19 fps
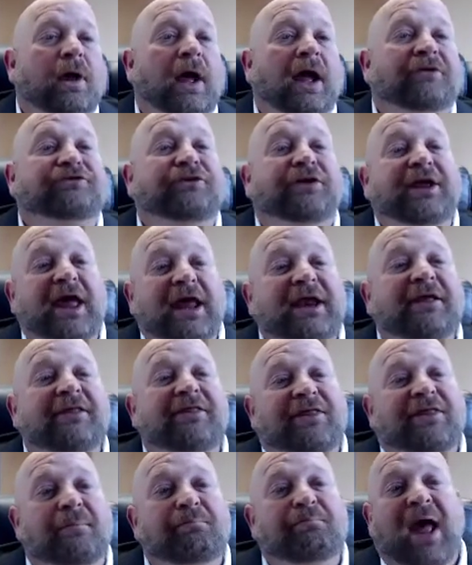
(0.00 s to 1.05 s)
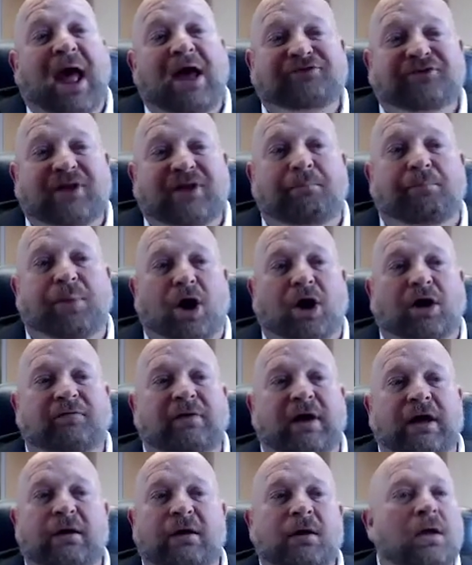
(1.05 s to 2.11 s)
It's getting them past that part of it.